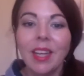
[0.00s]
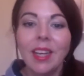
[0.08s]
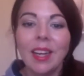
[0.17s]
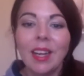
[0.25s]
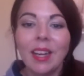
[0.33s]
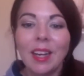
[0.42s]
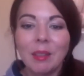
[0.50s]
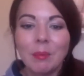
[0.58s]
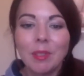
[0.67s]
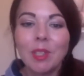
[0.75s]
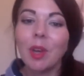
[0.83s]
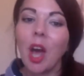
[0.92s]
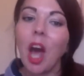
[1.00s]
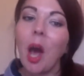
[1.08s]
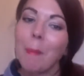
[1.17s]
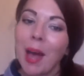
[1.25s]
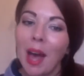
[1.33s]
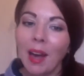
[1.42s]
So cut
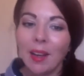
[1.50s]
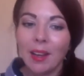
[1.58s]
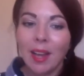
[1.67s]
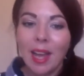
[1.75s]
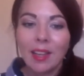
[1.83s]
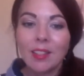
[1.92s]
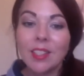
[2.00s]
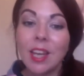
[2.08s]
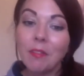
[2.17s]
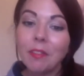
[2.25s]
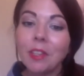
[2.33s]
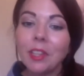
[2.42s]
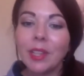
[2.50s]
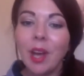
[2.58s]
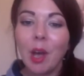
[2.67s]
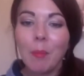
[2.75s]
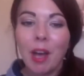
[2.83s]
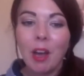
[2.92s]
back and definitely
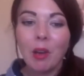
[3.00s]
cut back